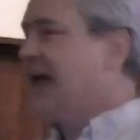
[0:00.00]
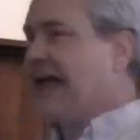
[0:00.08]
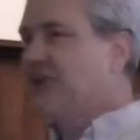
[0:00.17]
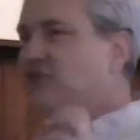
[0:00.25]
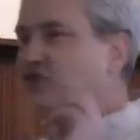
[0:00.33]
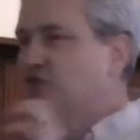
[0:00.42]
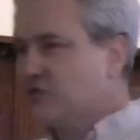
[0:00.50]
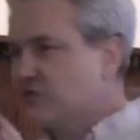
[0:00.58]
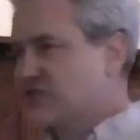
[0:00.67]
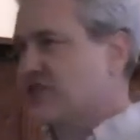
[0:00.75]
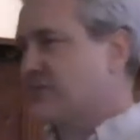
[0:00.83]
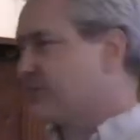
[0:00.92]
and do
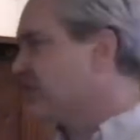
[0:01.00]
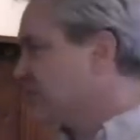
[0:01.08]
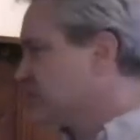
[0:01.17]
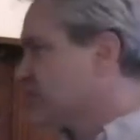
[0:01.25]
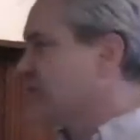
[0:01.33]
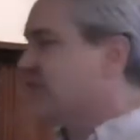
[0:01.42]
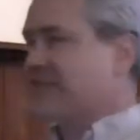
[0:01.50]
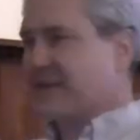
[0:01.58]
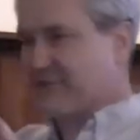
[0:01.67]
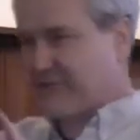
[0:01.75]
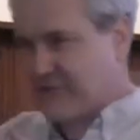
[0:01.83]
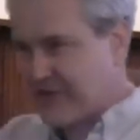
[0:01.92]
something to it that
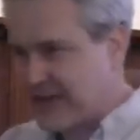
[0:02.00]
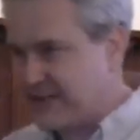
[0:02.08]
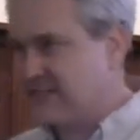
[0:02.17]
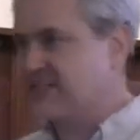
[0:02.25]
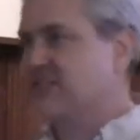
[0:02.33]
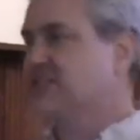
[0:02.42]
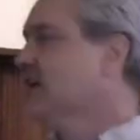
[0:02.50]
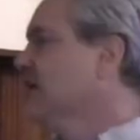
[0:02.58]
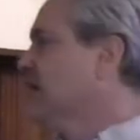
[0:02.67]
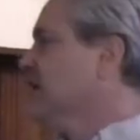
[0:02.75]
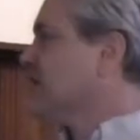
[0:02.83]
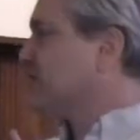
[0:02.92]
offends
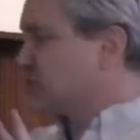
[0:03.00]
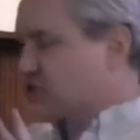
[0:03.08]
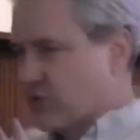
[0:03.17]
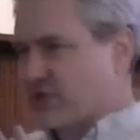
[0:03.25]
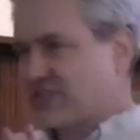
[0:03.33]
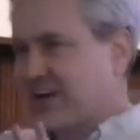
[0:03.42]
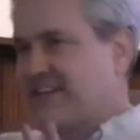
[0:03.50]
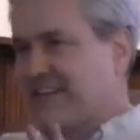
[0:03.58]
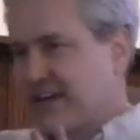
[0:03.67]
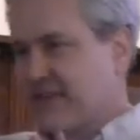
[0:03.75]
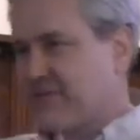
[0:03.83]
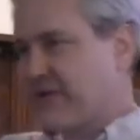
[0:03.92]
the
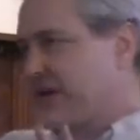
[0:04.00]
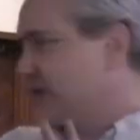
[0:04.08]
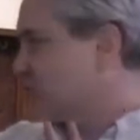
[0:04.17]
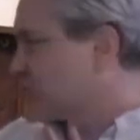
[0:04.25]
source-identifying